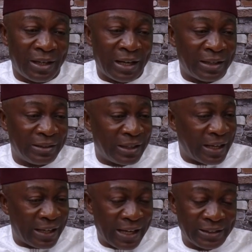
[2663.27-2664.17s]
And
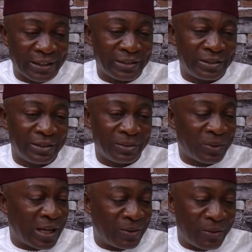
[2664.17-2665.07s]
like I said, you
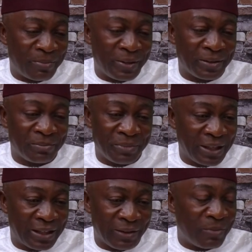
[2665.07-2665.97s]
cannot break,
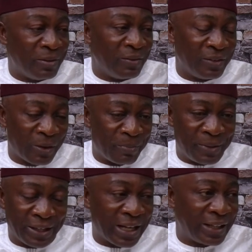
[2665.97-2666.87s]
make omelette without
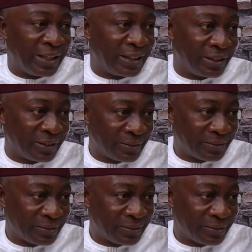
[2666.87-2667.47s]
breaking an egg.